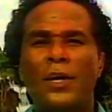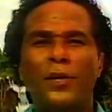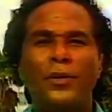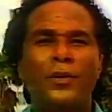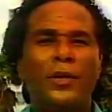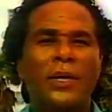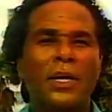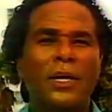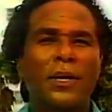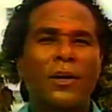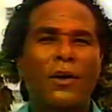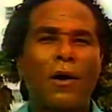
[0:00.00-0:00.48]

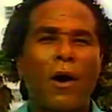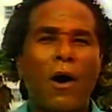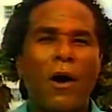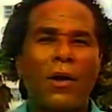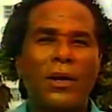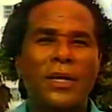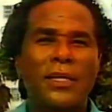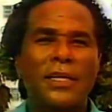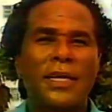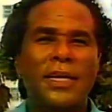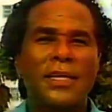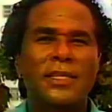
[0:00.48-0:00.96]
you can
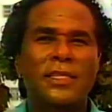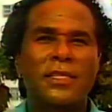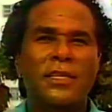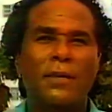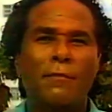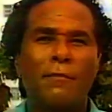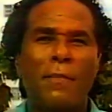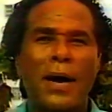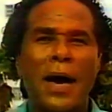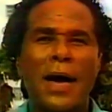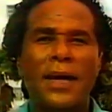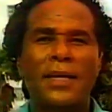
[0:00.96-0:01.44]
call and get
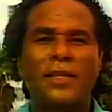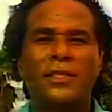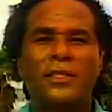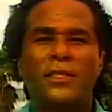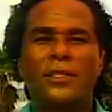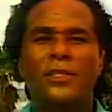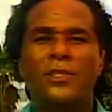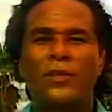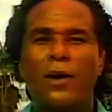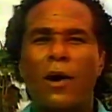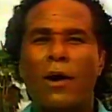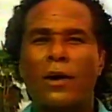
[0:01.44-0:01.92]
somebody
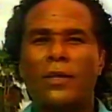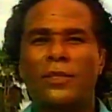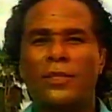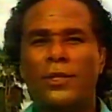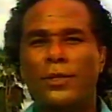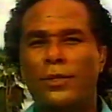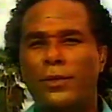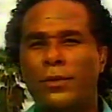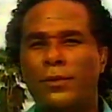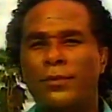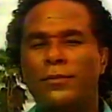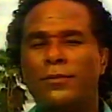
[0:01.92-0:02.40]
to talk
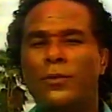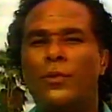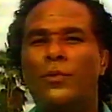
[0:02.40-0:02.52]
to you